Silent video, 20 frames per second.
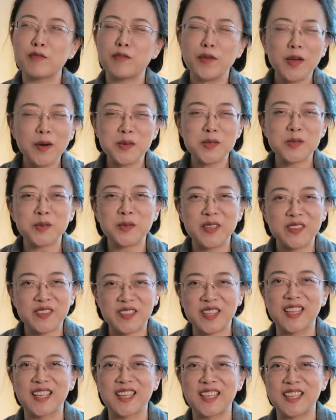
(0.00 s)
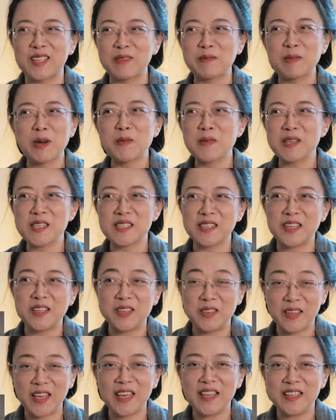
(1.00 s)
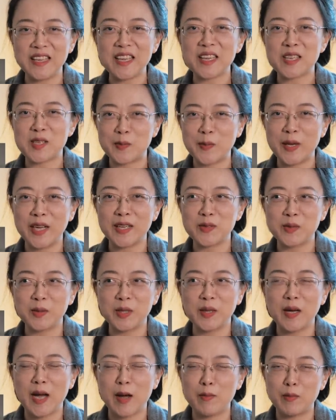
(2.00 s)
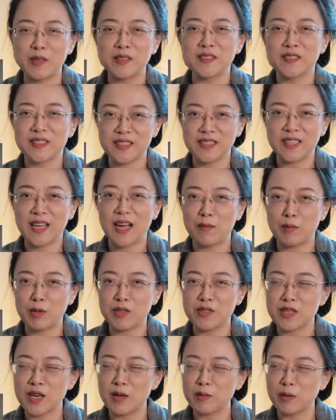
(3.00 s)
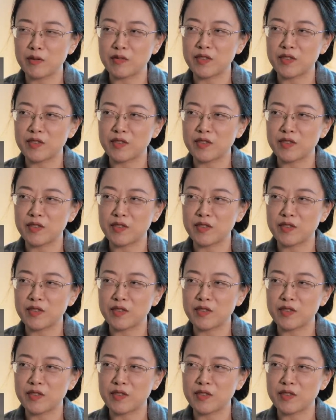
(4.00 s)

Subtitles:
filled with the moments that you can expect will happen, did happen type of